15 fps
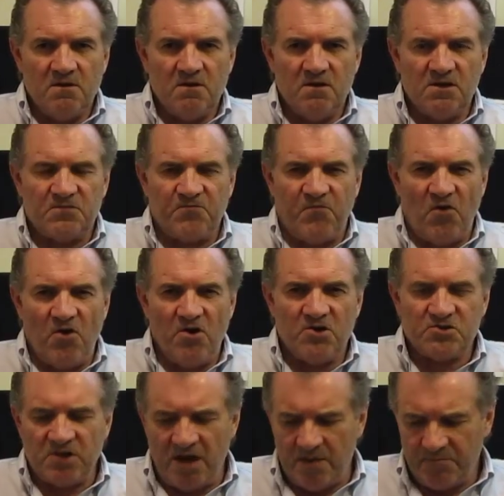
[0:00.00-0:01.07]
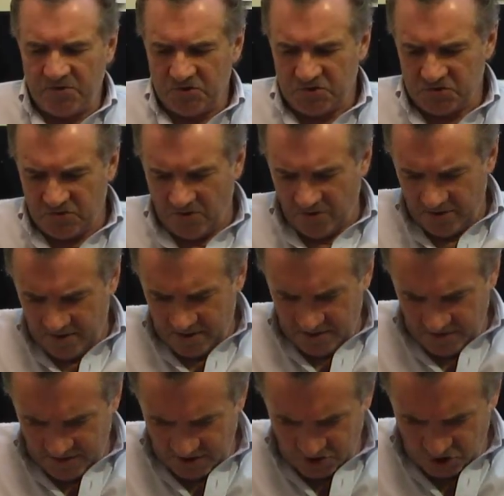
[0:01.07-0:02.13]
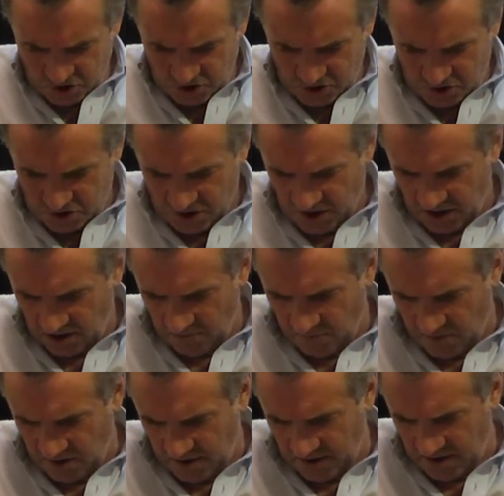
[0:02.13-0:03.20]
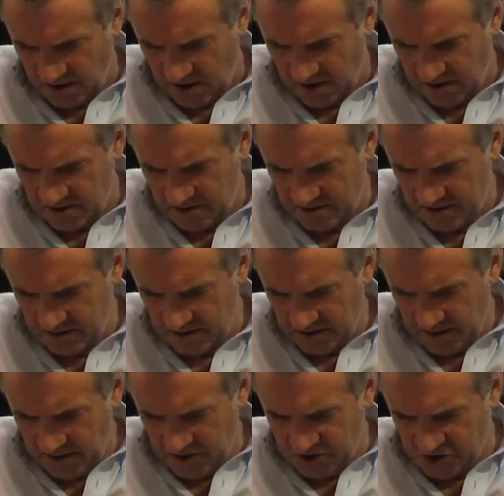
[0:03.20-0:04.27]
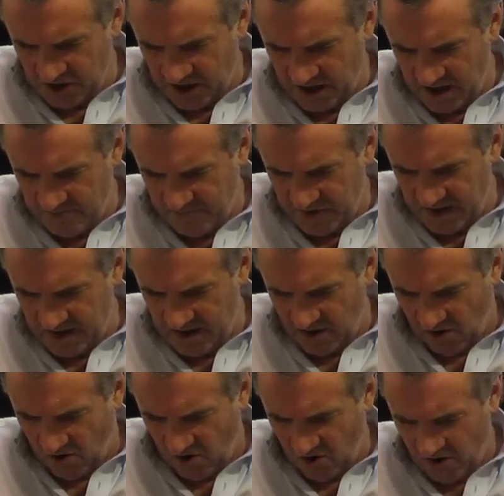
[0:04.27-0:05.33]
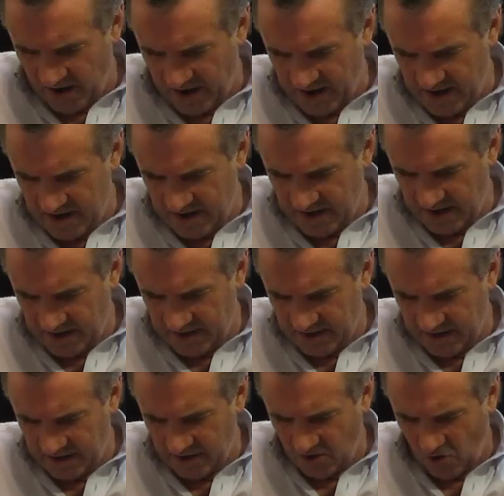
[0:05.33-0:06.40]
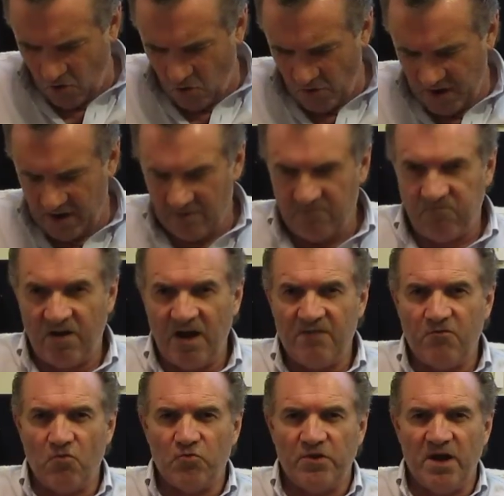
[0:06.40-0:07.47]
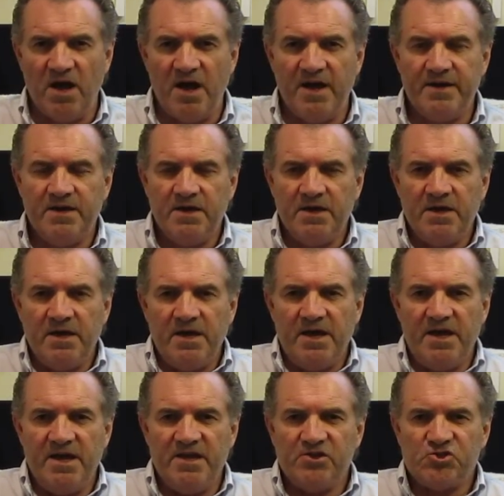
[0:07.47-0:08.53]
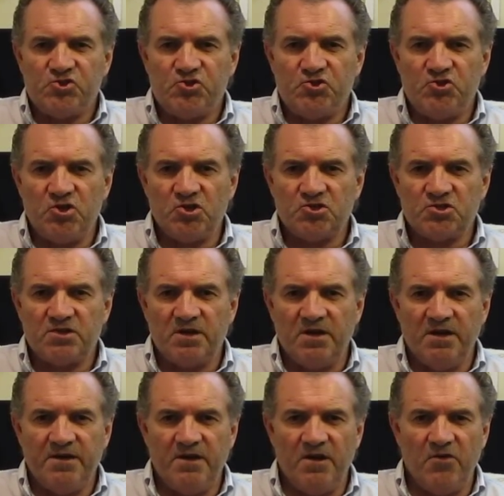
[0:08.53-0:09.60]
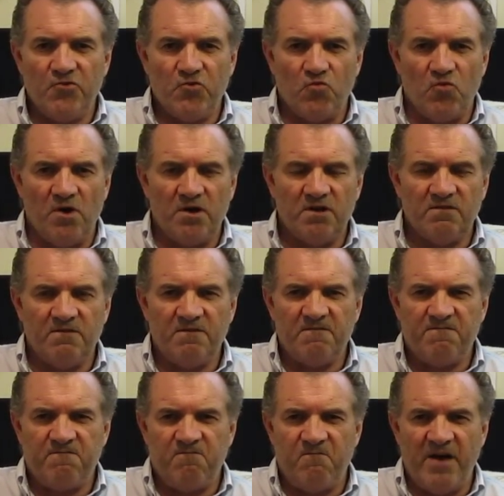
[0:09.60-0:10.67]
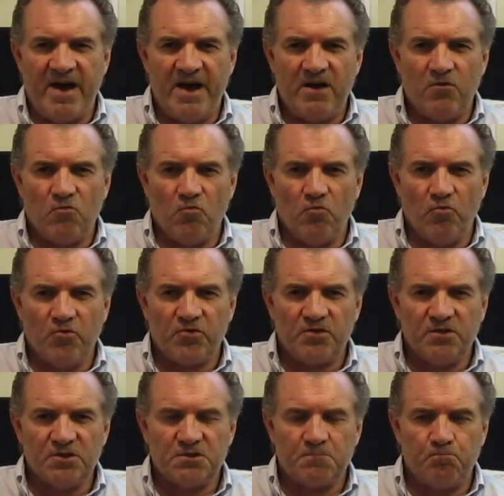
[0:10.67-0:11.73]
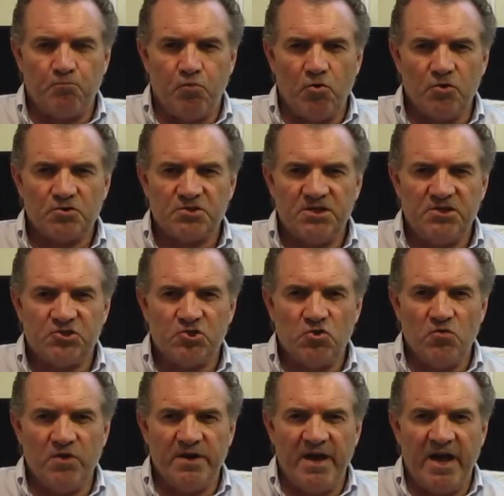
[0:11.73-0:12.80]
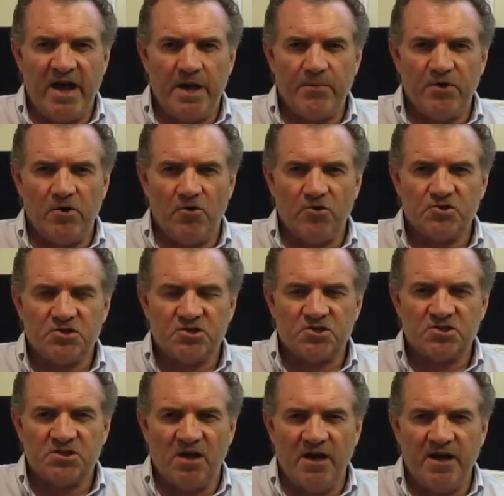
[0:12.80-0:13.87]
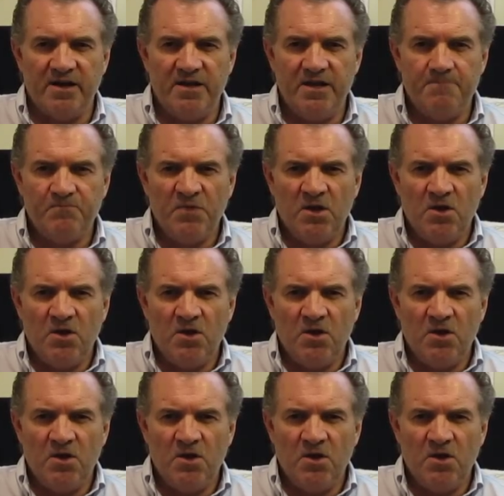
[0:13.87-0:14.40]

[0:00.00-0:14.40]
As far as I'm concerned, this gentleman, J-B-R-A-N-N-O-N 509, is just another one of the fat, worthless pussies who inhabit our society,